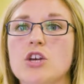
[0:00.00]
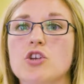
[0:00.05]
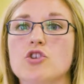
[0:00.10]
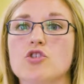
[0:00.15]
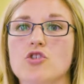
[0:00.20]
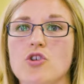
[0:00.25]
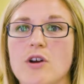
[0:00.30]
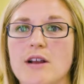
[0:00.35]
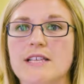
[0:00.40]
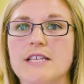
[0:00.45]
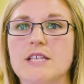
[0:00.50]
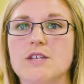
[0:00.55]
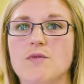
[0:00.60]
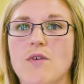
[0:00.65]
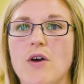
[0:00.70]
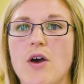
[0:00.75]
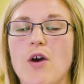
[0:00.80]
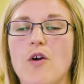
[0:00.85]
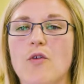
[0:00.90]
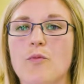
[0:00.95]

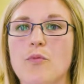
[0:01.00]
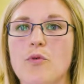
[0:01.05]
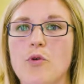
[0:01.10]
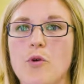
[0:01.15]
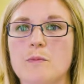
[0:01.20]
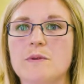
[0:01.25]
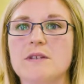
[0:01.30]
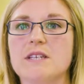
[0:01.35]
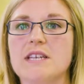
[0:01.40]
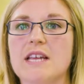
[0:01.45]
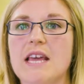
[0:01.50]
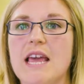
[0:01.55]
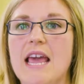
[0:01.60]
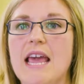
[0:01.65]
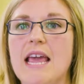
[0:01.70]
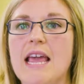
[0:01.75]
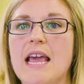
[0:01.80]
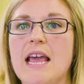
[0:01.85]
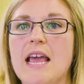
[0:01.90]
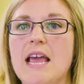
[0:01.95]
transfer of
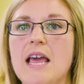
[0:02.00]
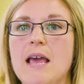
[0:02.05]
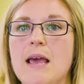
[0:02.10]
property,